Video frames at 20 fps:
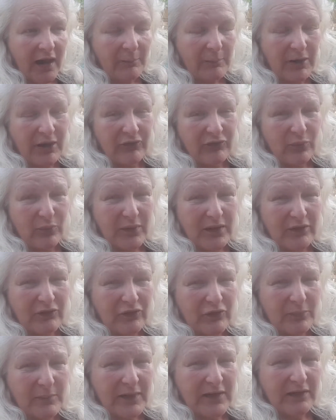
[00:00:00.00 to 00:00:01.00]
Planted way
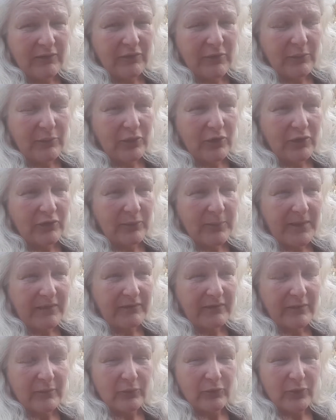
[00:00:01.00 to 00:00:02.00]
too many of them, not
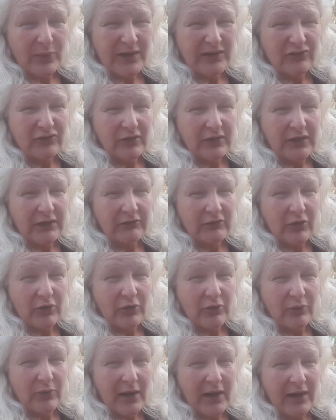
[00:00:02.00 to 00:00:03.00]
expecting them to actually
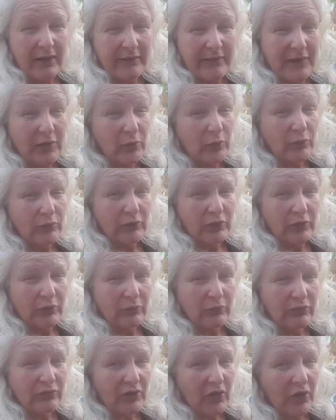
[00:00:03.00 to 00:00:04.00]
grow, and they all
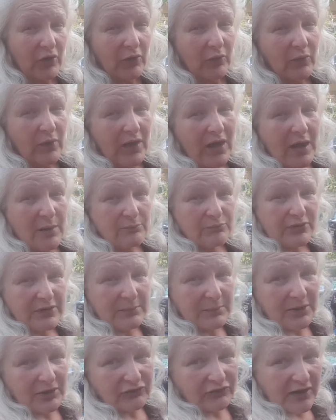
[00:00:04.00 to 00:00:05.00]
grew. So
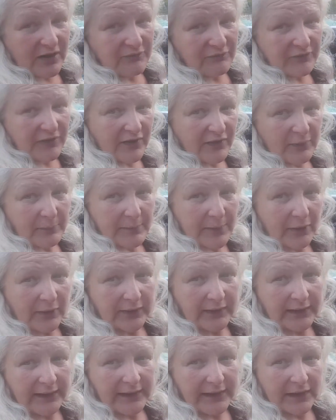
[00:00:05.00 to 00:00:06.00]
pretty much every other
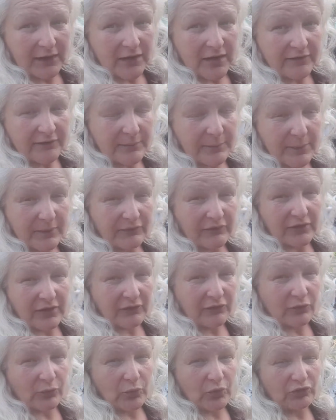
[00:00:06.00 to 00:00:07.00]
bucket here is a
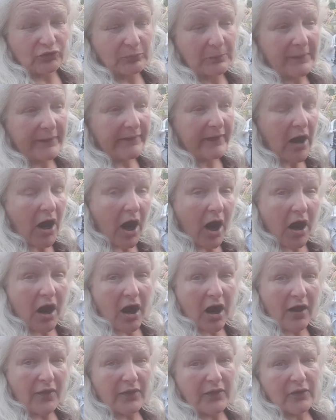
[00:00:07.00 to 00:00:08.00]
butternut squash, but there
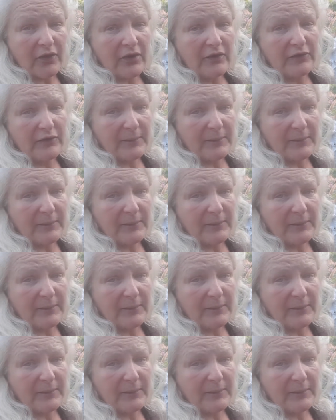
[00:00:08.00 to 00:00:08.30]
are other